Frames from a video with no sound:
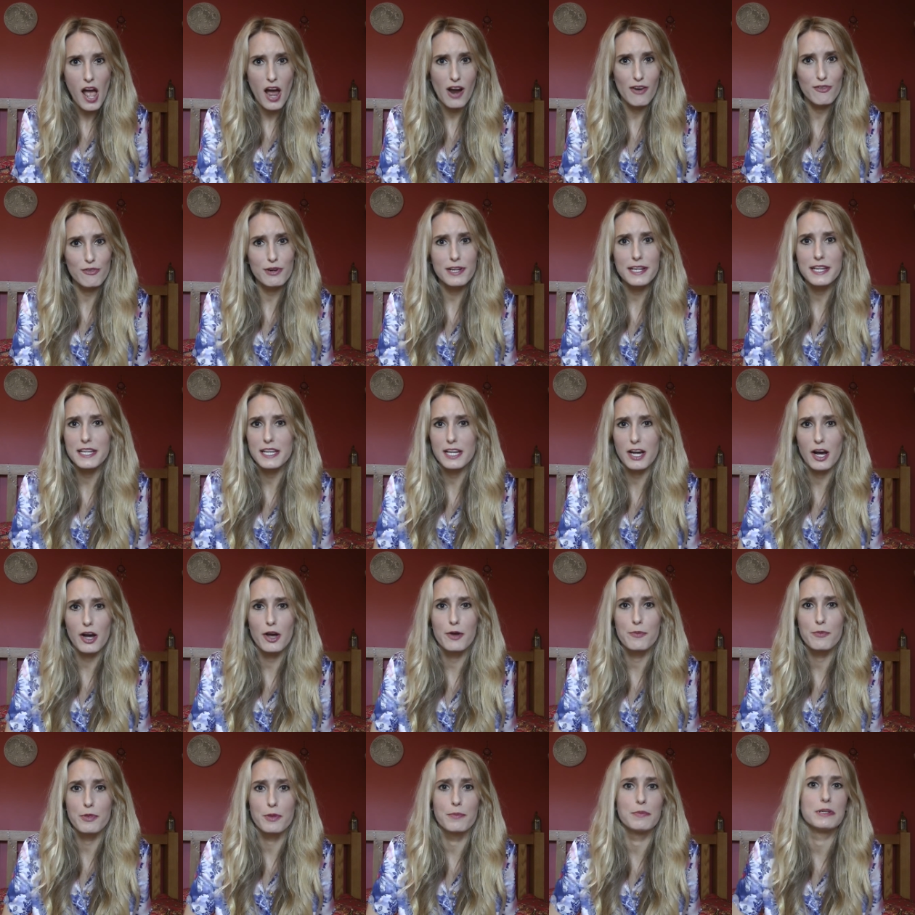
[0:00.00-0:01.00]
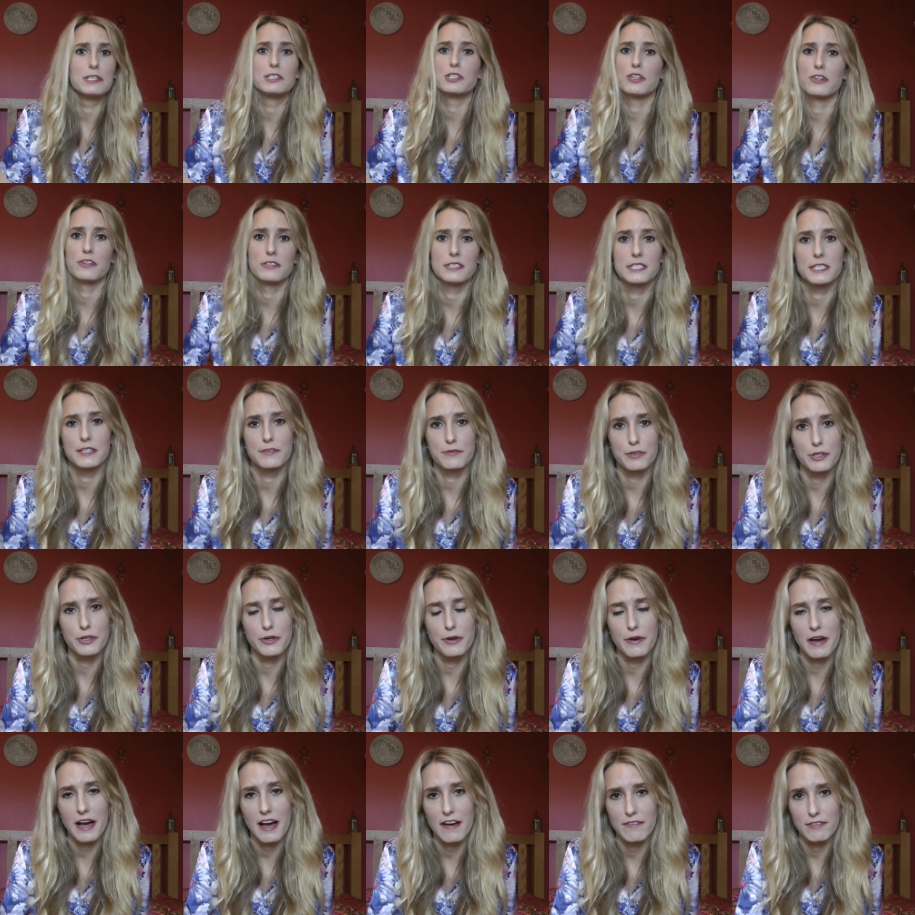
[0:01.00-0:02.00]
I really hope the majority of
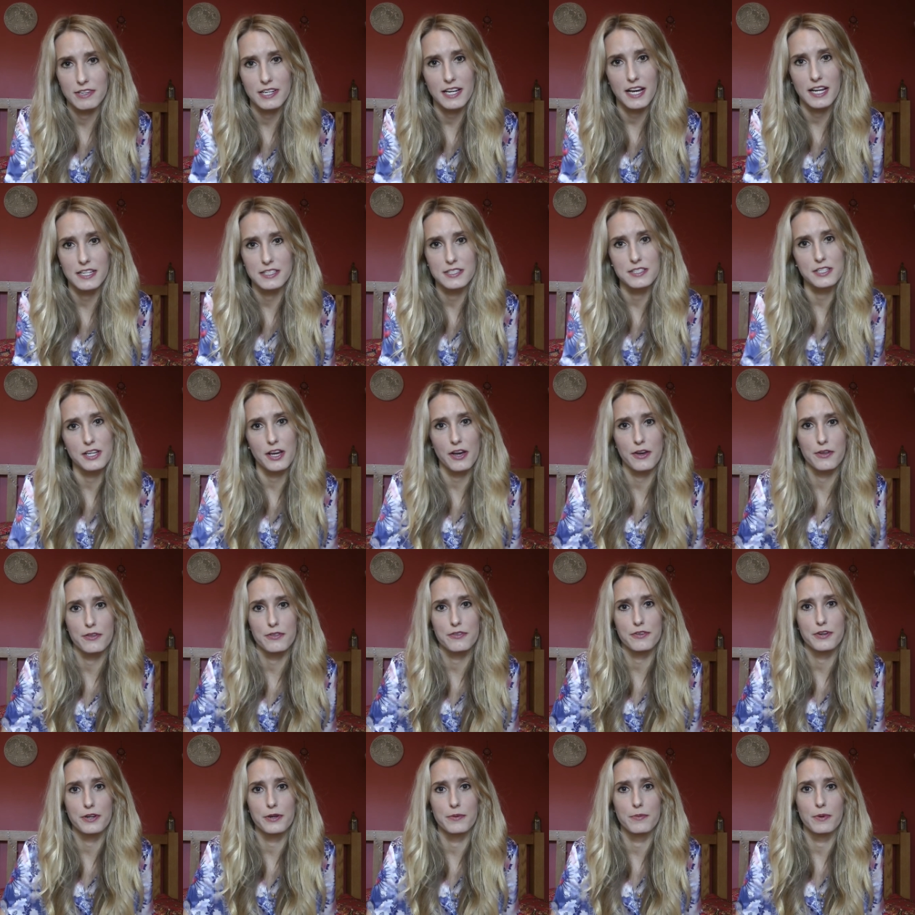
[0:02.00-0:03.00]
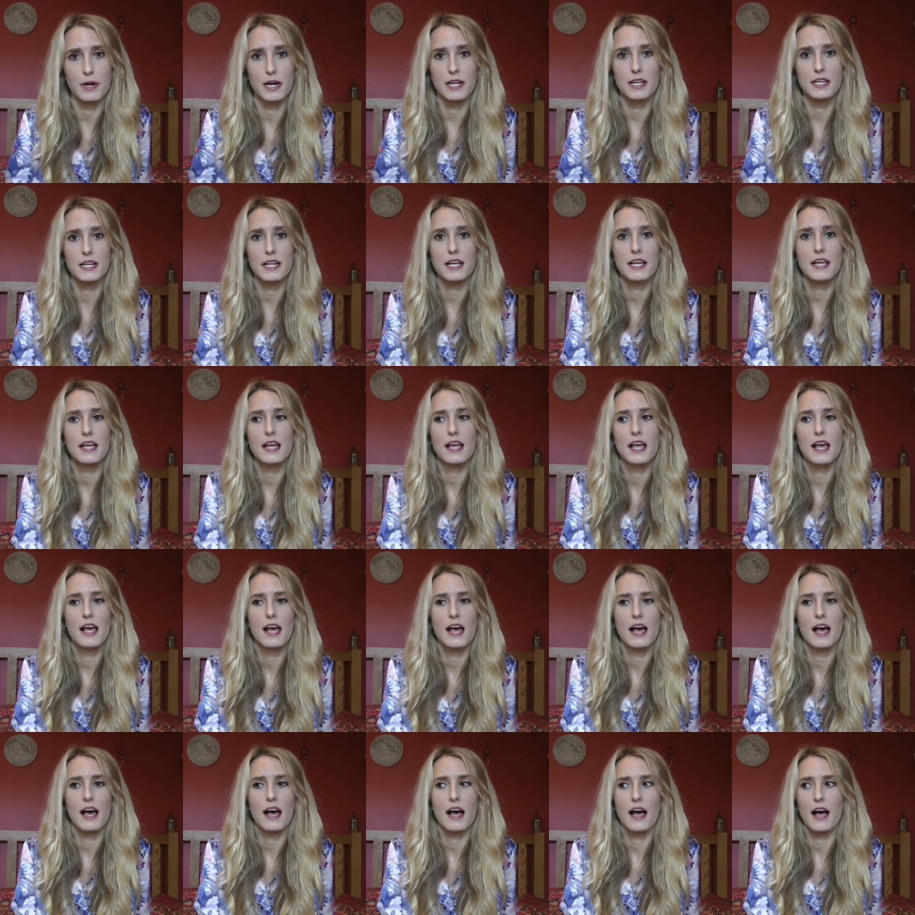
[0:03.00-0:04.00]
you haven't had to go through one,
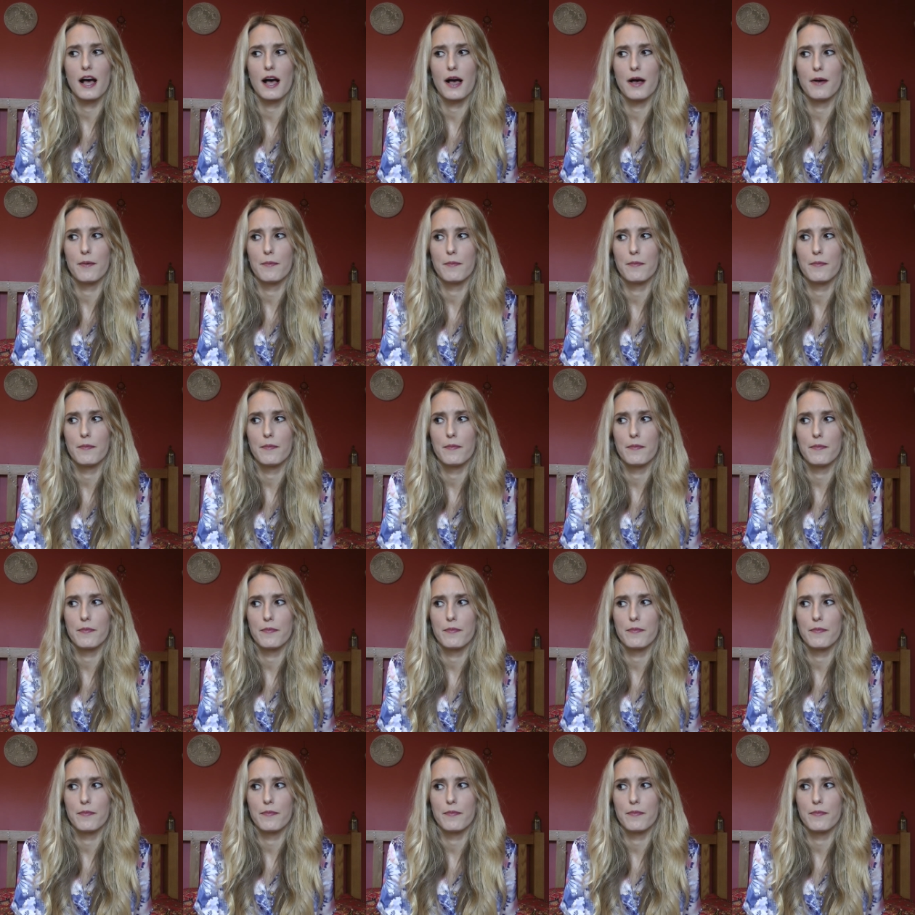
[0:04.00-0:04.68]
um,